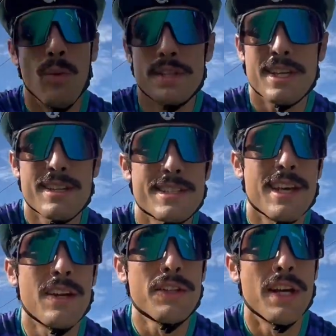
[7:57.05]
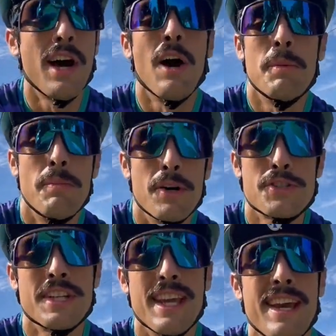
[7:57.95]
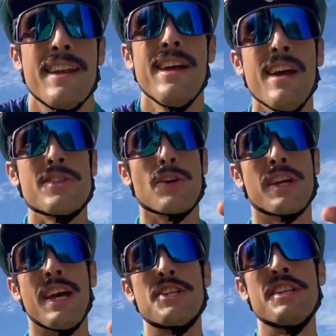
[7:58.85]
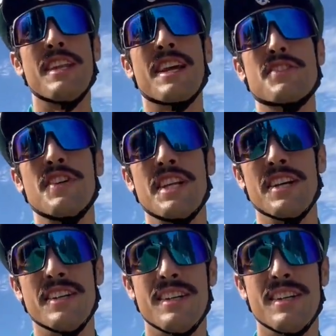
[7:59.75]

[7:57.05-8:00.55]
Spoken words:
once I get settled, I'll be posting again. So I'll catch you in the next video.